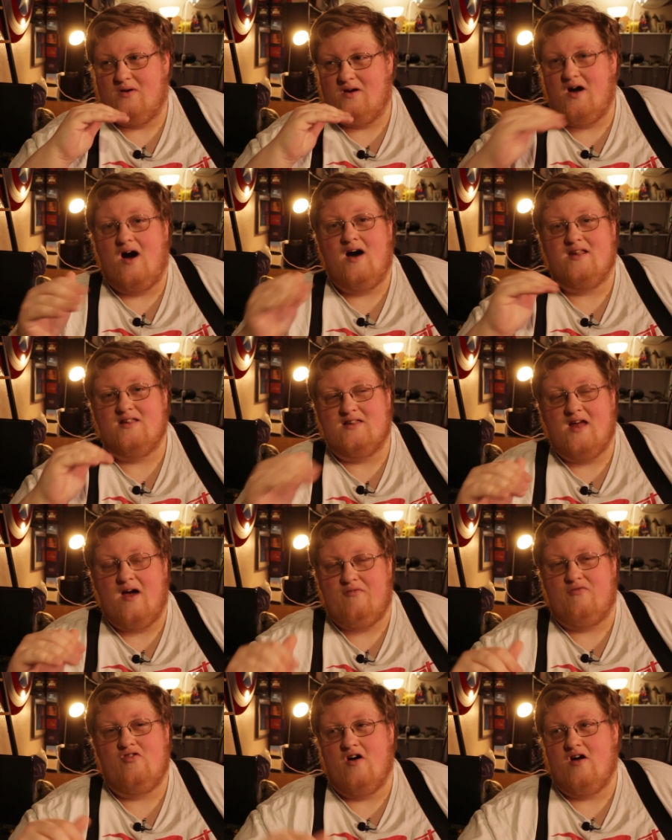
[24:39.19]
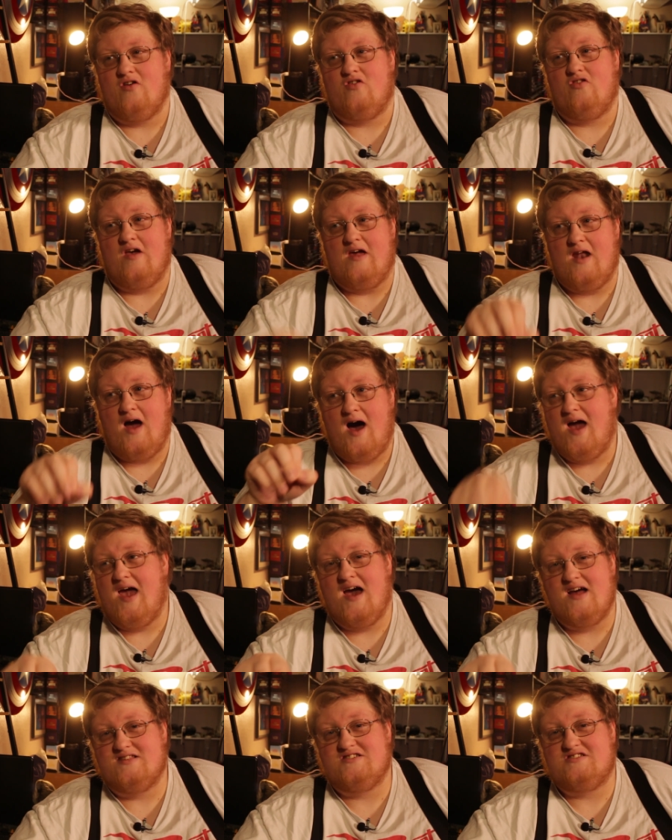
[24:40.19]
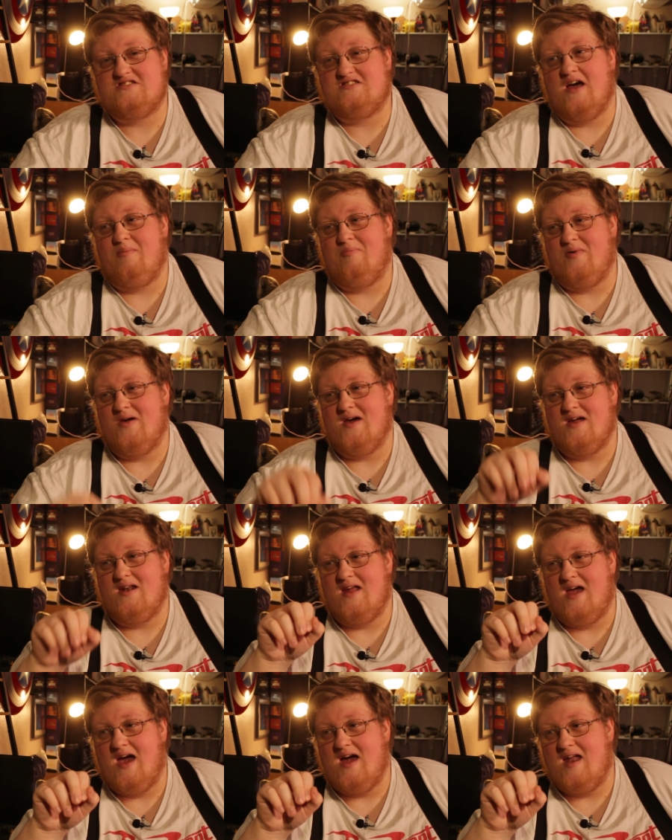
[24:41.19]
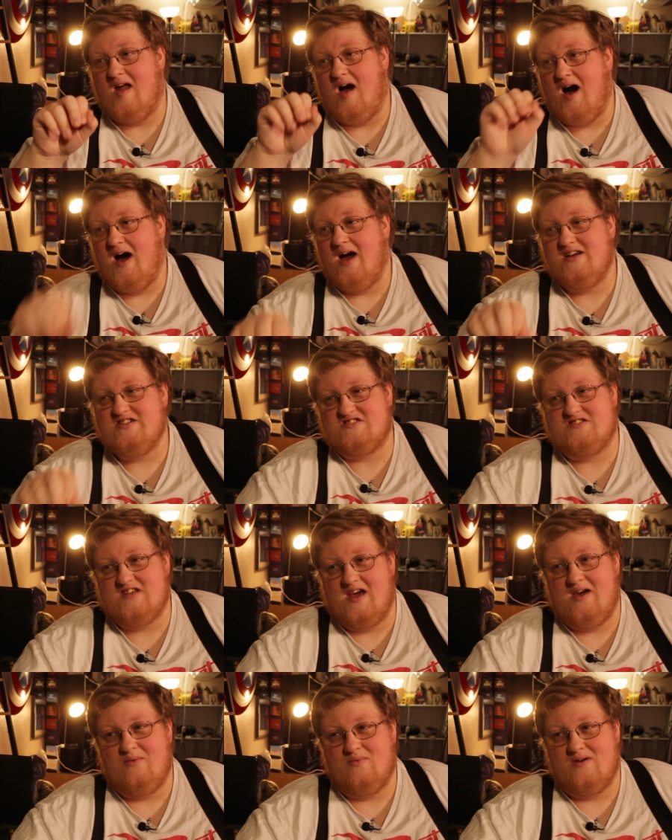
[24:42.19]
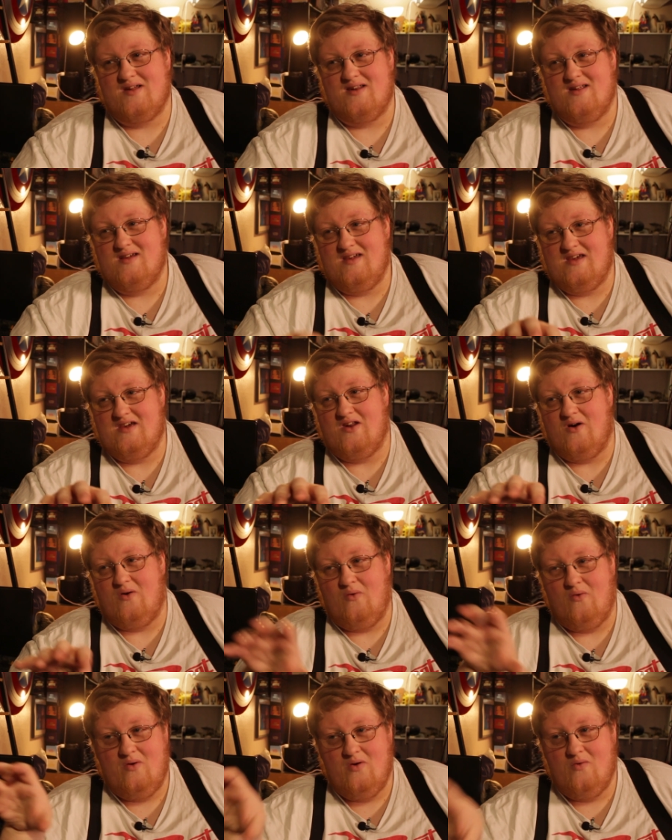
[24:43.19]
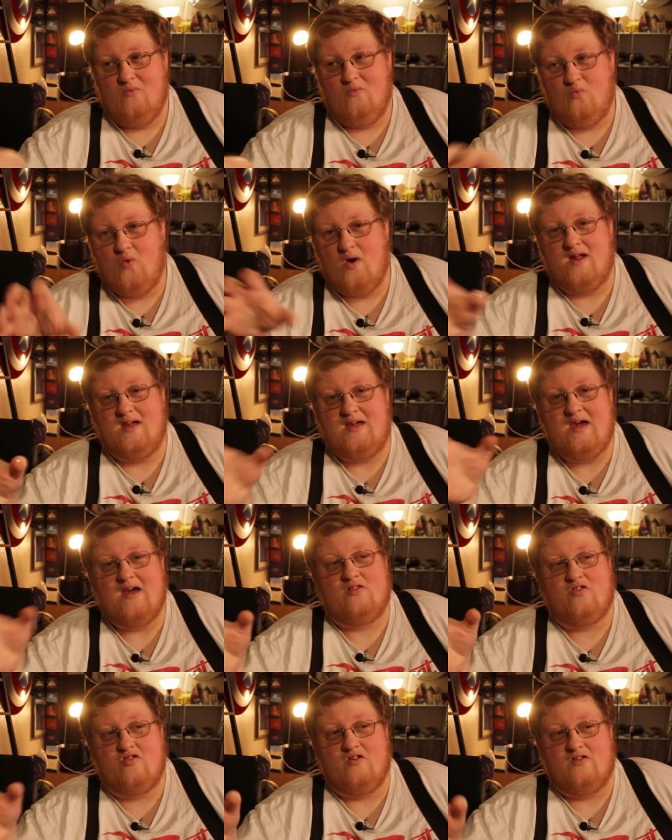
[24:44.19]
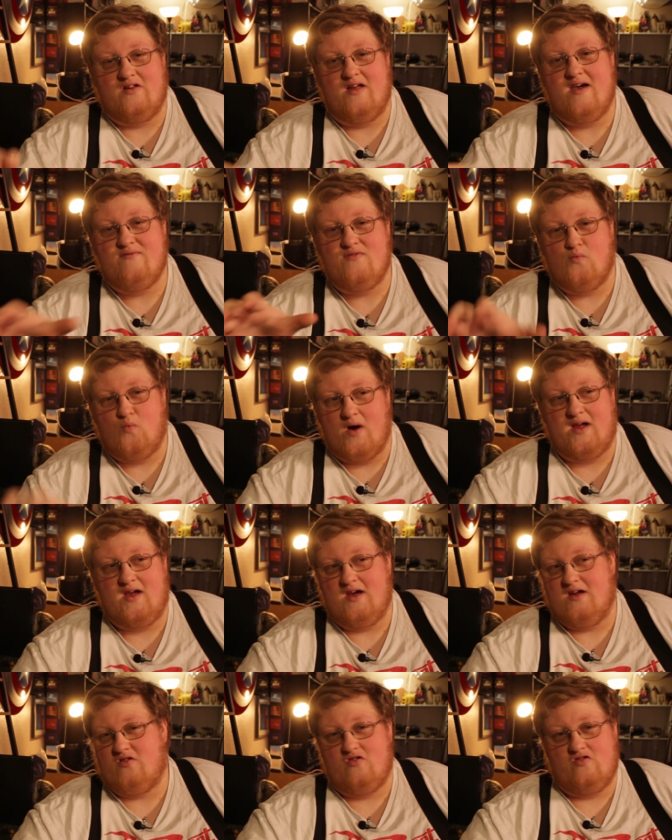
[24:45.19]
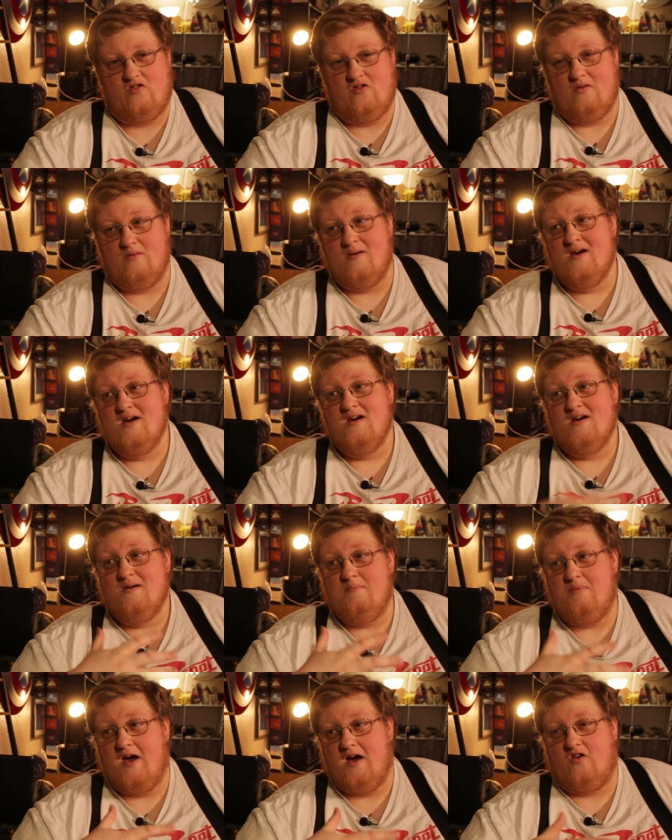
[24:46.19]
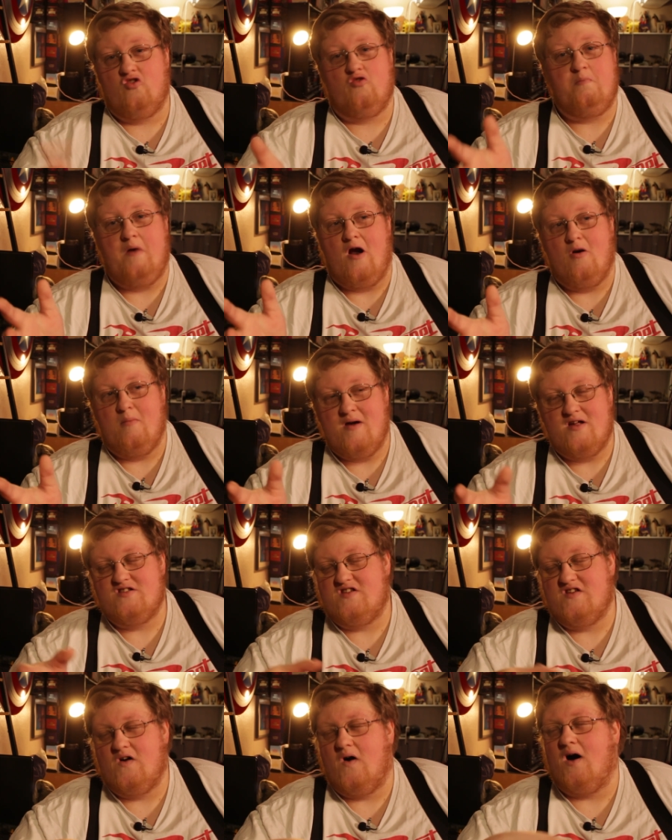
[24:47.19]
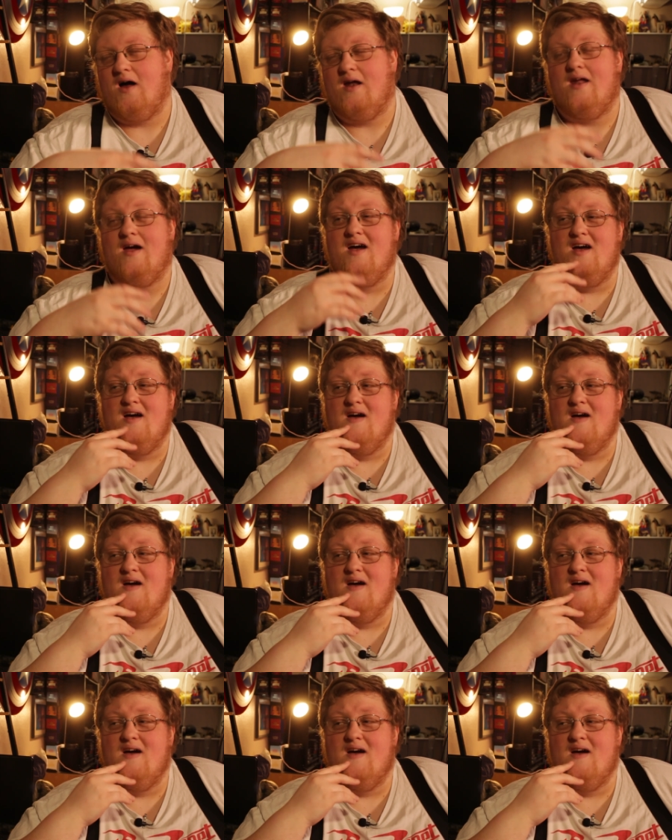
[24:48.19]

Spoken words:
God left us and I had to step in and I say what gets to live and what gets to be experimented on.